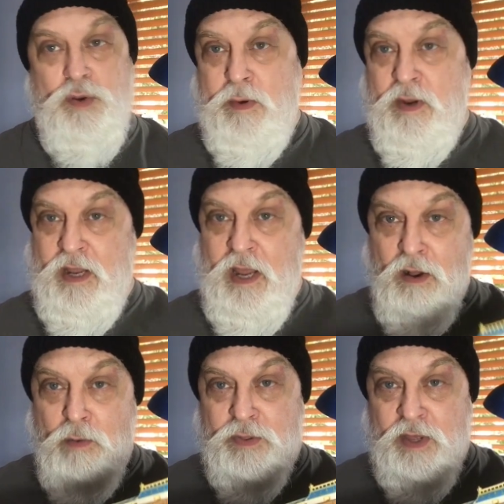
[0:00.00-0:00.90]
You want me to get
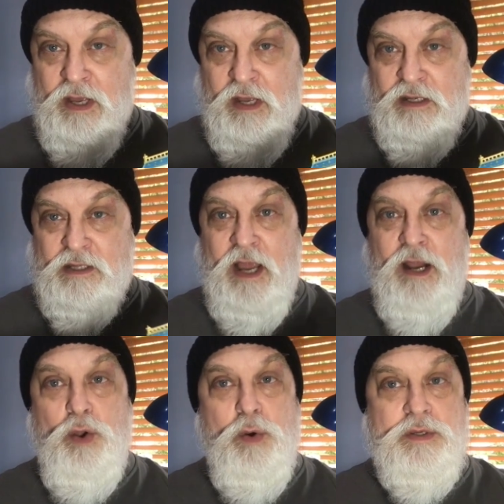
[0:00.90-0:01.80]
on with the
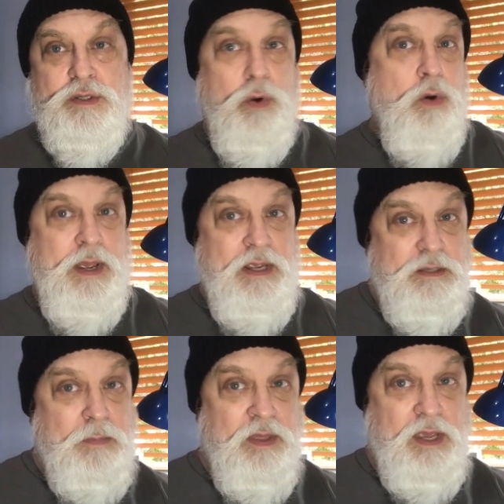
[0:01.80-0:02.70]
St Louis, or here's
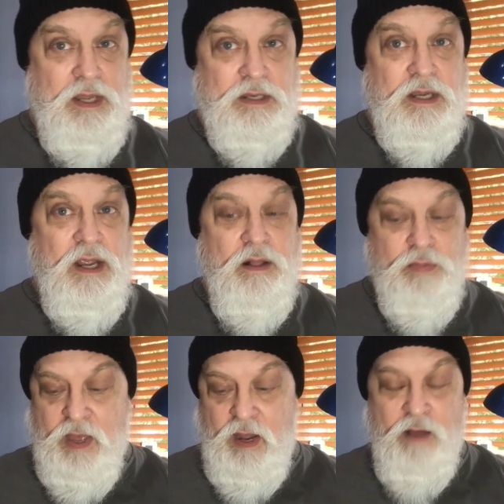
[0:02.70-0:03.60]
some other kits
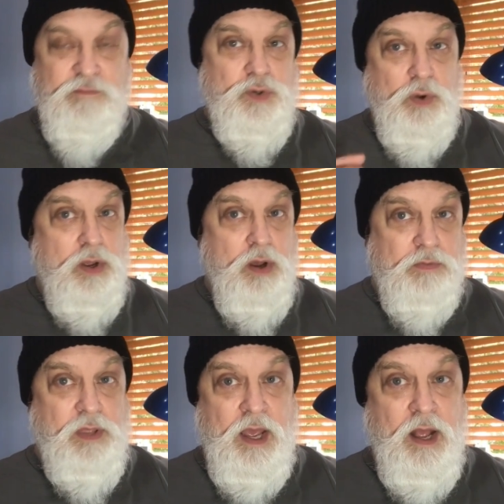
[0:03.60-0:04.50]
that I've sort of
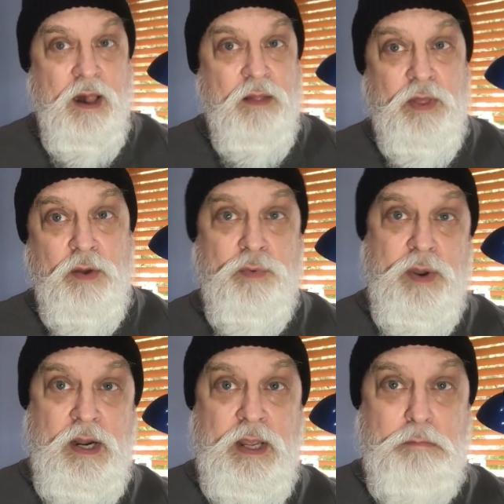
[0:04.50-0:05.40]
got there that
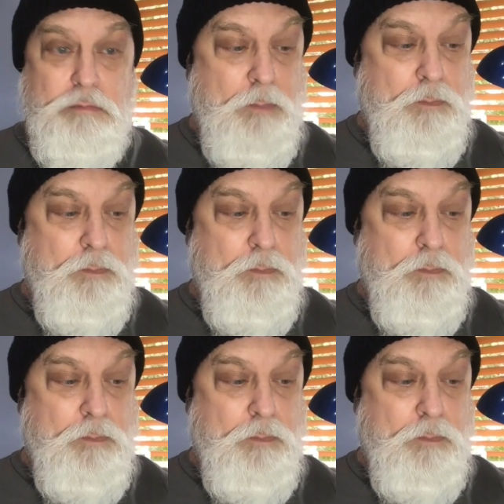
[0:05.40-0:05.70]
really I